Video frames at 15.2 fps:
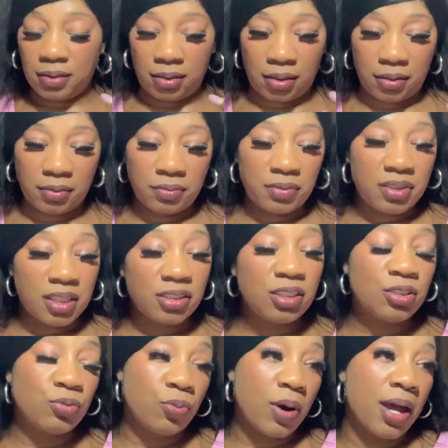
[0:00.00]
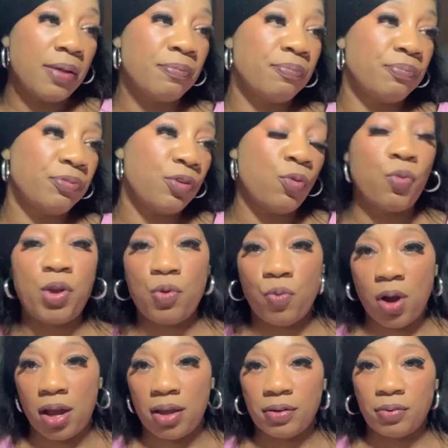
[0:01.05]
this is what we
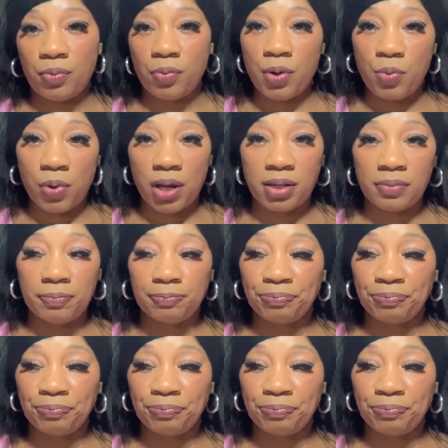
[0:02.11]
want. We want